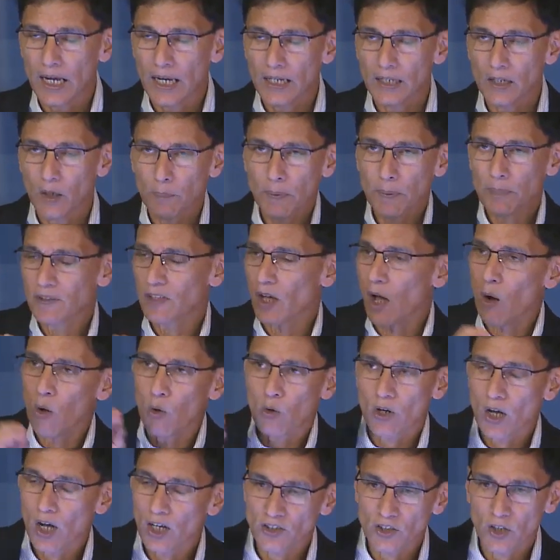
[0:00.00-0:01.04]
Now people say, oh,
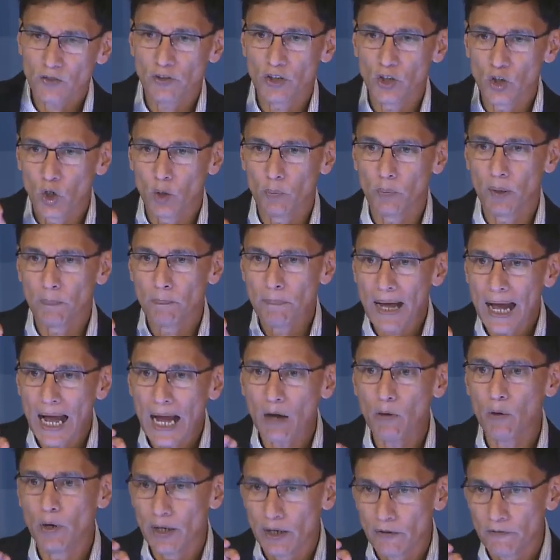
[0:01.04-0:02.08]
cost of renewable
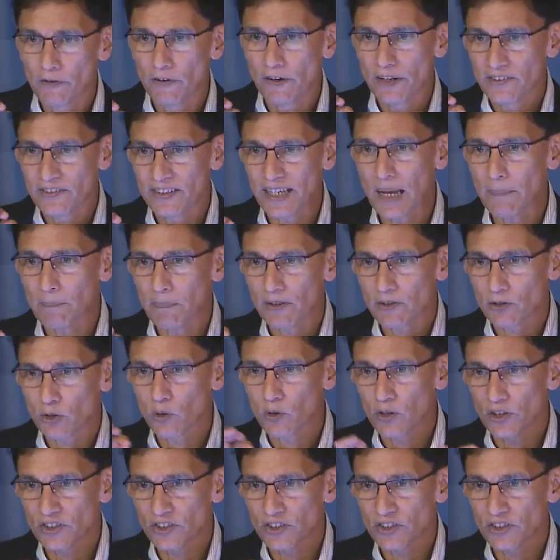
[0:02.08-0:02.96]
power, for example, solar